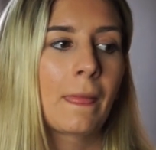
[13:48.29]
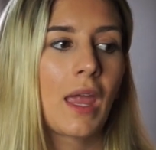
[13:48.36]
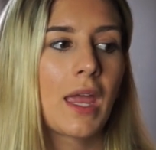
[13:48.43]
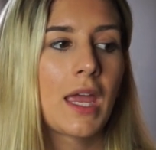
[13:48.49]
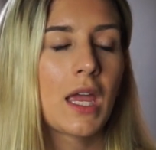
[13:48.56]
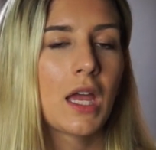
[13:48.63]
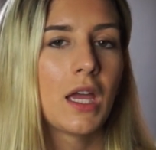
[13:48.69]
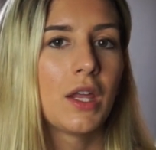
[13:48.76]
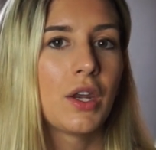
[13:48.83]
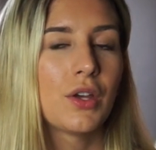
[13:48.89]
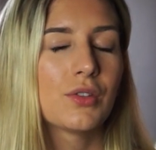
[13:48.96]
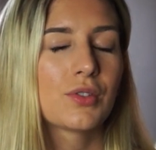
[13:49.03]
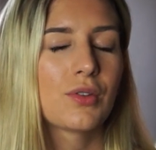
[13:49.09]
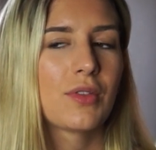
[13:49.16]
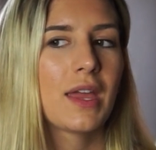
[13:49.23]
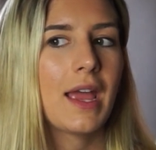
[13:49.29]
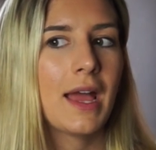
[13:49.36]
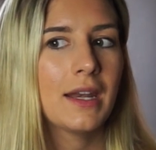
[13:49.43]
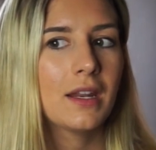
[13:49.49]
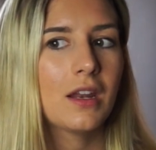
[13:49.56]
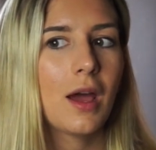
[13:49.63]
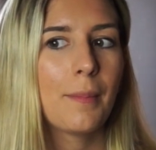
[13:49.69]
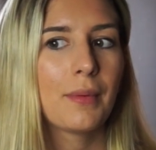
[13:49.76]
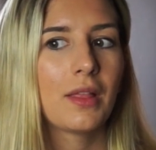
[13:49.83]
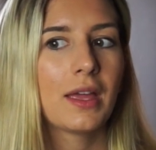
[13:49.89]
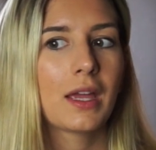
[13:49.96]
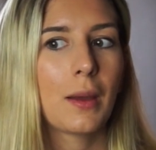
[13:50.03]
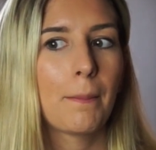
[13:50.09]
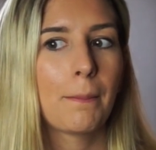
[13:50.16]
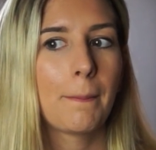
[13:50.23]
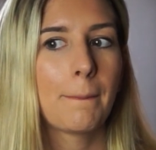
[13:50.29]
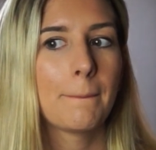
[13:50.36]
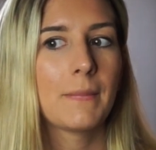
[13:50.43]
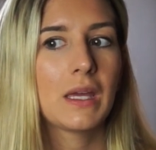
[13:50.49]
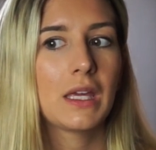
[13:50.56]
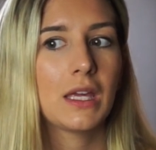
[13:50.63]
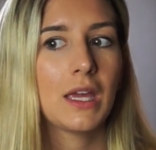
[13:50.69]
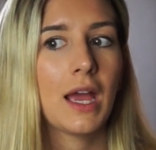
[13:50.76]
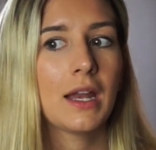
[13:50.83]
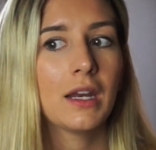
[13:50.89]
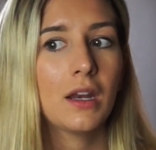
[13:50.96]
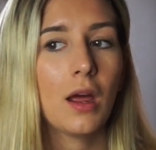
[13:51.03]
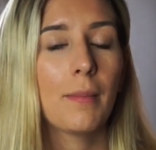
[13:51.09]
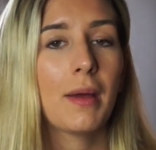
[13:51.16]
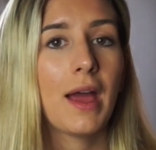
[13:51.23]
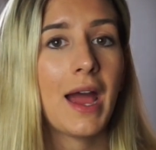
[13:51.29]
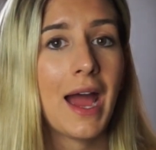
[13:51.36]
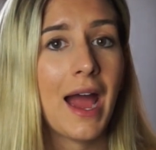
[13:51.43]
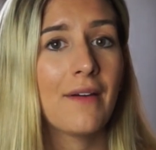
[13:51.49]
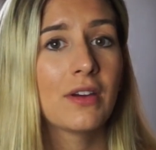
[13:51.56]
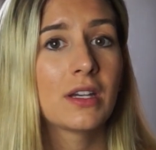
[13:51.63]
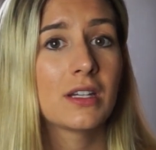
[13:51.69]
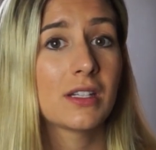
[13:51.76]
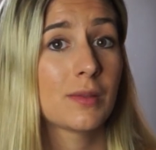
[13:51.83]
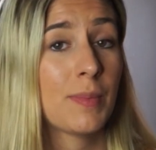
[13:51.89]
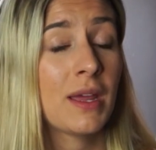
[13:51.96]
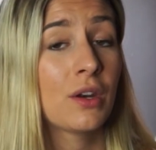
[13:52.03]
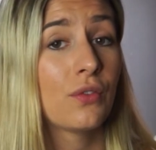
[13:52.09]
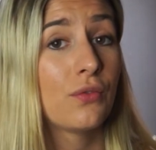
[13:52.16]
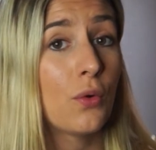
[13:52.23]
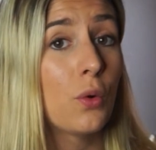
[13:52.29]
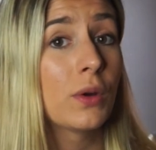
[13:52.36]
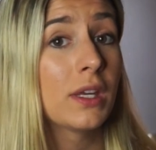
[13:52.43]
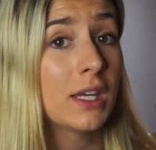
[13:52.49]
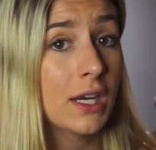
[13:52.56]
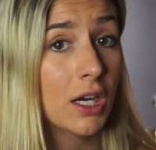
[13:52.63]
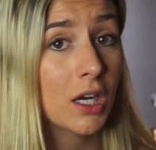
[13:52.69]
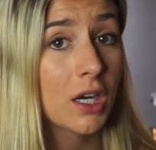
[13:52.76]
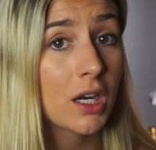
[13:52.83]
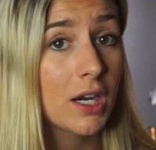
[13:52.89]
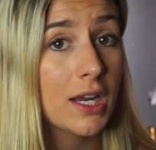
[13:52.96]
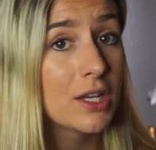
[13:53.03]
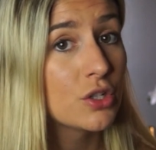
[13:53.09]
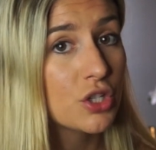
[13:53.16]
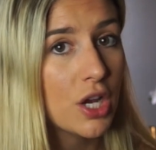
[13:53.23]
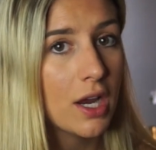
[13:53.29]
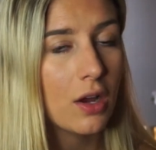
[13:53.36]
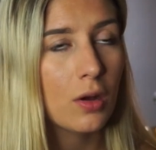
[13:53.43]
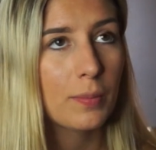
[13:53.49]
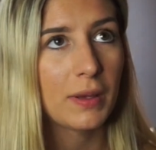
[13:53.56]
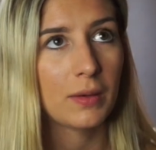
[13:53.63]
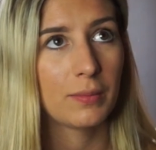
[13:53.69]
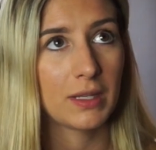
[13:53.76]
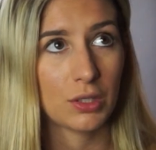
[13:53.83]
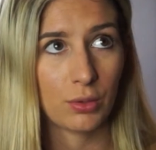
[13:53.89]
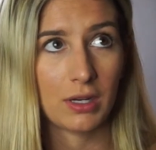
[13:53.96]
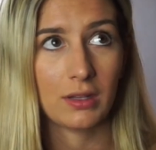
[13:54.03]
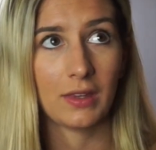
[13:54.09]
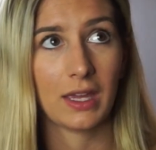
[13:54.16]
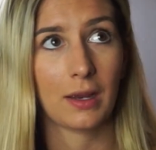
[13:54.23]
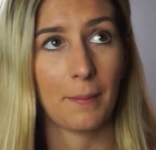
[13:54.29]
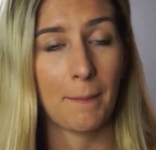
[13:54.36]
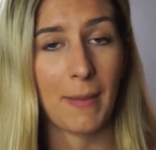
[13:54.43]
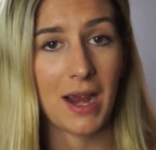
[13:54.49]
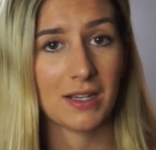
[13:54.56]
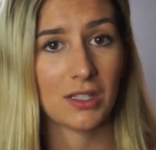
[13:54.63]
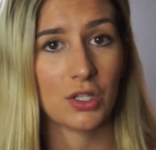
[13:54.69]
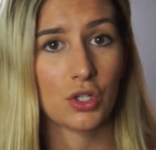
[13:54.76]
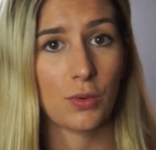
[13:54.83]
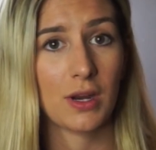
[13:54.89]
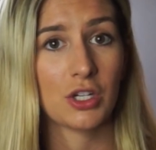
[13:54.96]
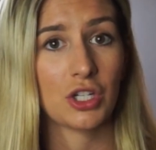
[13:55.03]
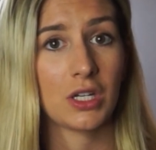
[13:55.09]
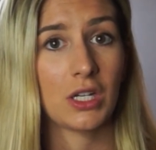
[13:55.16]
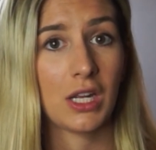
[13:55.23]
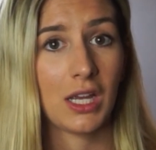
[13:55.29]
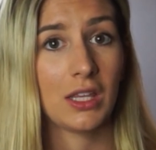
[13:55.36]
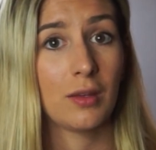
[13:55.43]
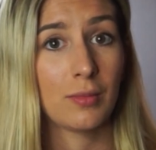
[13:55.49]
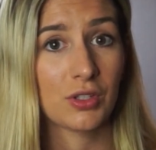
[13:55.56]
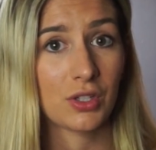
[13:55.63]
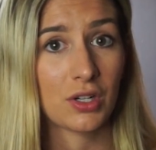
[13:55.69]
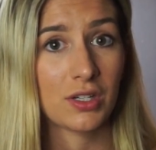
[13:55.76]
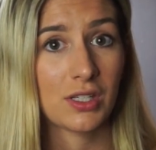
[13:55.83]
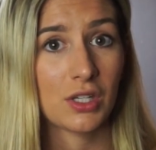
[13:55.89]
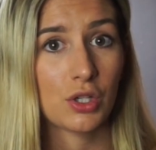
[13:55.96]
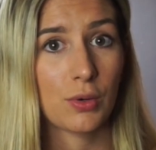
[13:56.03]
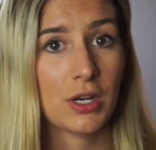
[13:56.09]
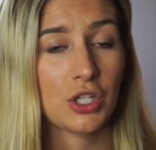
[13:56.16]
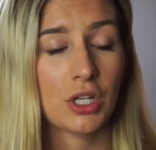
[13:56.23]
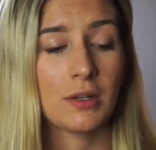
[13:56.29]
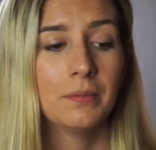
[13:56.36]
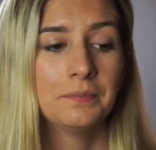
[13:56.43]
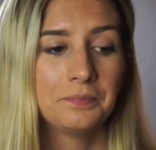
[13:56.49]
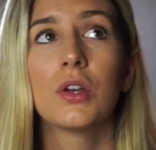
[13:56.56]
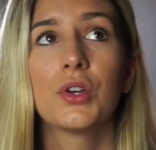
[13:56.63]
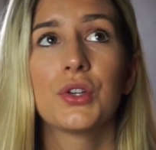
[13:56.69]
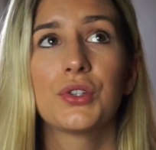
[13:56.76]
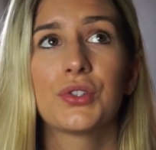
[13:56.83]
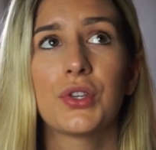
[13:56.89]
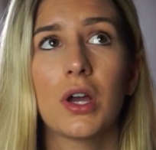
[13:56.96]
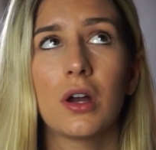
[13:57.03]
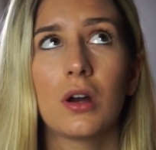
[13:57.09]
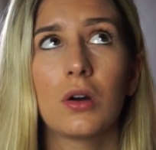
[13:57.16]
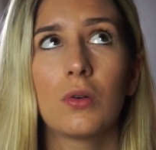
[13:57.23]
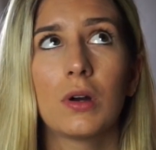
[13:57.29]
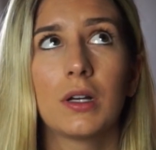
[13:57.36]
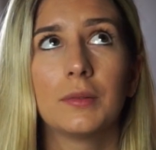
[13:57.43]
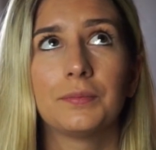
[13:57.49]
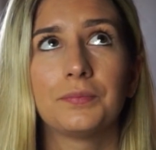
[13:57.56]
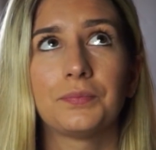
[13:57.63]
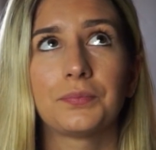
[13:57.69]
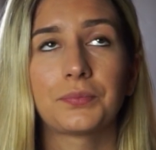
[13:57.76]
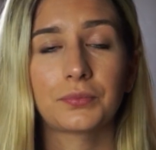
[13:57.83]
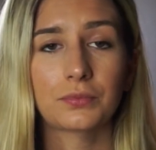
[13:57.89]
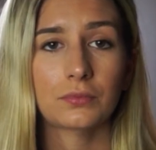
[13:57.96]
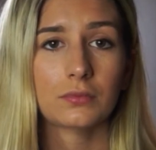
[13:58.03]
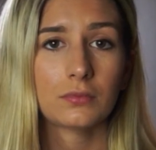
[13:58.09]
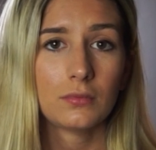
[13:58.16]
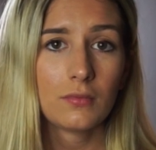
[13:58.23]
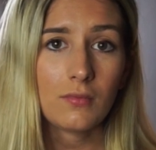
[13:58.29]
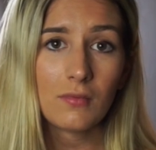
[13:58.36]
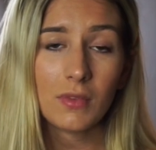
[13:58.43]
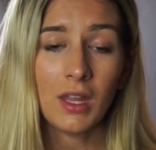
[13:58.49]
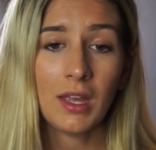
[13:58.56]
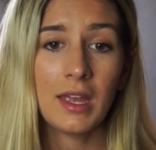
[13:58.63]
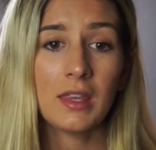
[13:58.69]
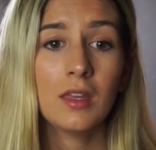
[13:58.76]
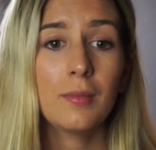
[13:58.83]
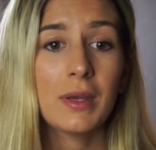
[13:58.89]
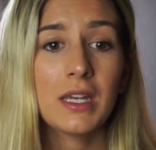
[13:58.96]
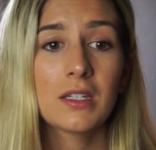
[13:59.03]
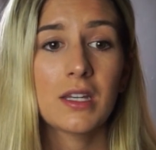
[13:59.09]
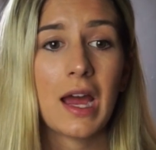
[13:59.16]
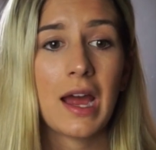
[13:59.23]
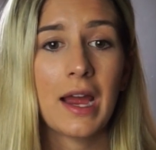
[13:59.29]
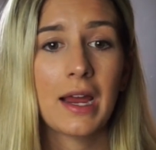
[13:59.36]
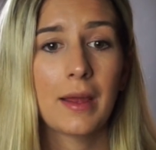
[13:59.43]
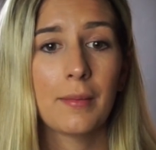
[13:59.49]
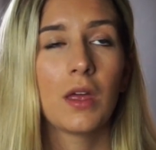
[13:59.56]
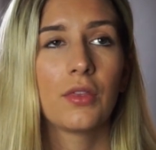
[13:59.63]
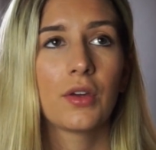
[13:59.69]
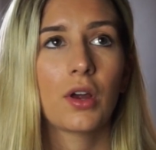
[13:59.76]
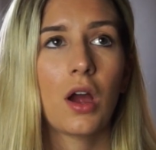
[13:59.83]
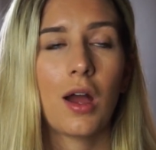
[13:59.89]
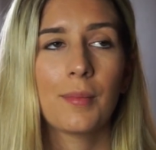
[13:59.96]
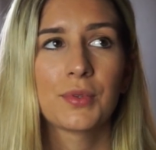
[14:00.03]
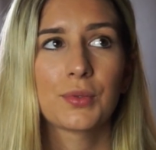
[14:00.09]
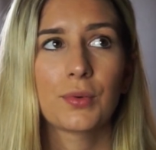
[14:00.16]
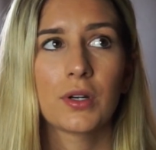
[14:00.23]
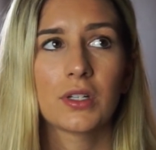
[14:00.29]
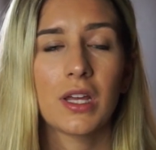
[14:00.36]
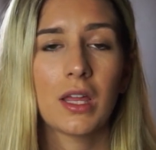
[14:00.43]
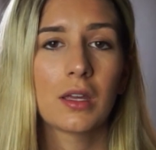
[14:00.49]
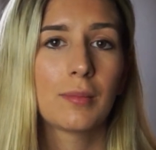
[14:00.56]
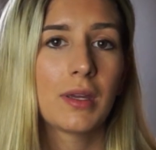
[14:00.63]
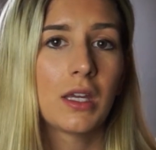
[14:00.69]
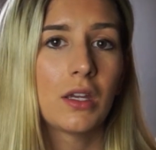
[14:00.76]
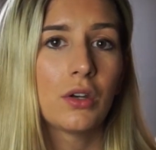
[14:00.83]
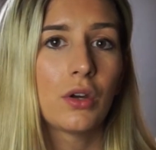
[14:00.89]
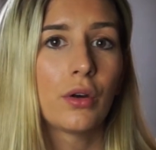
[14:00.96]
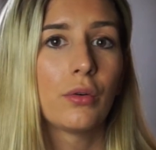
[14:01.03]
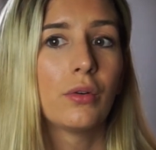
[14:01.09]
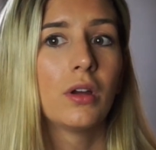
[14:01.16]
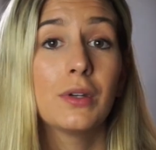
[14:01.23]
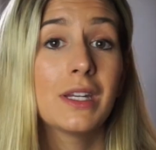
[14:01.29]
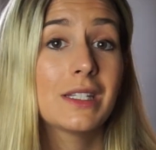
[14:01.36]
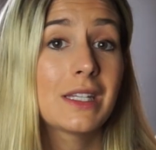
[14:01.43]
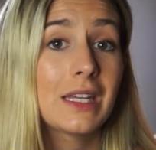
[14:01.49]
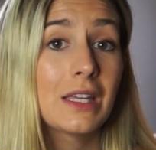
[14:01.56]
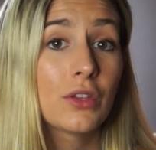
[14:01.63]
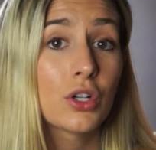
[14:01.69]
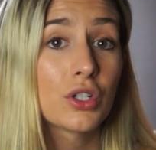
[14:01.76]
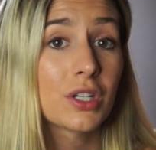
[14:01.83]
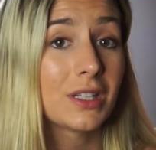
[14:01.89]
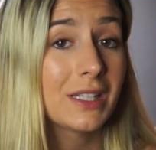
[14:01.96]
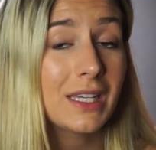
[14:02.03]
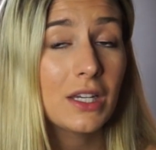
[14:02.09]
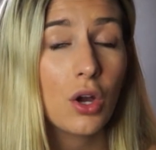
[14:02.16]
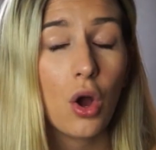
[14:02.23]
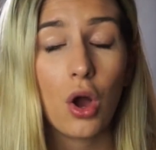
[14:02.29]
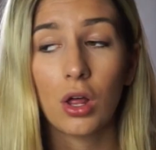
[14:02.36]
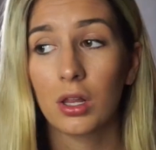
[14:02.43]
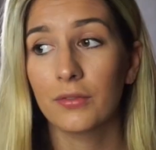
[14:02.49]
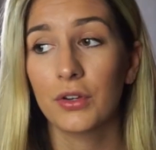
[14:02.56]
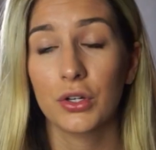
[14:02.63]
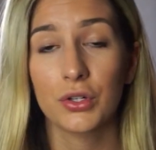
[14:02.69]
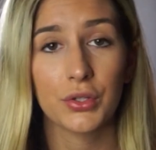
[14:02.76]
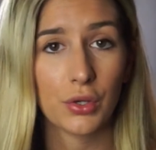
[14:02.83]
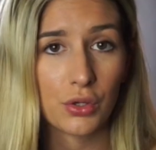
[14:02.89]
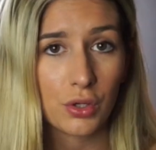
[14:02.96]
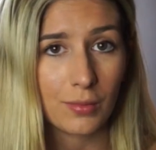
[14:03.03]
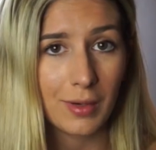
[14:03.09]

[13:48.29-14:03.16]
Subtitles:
And so he ended up having to spend a full year in jail between like my situation and the Missouri situation. So in the meantime, the cops were telling me, you know, you need to either delete all of your social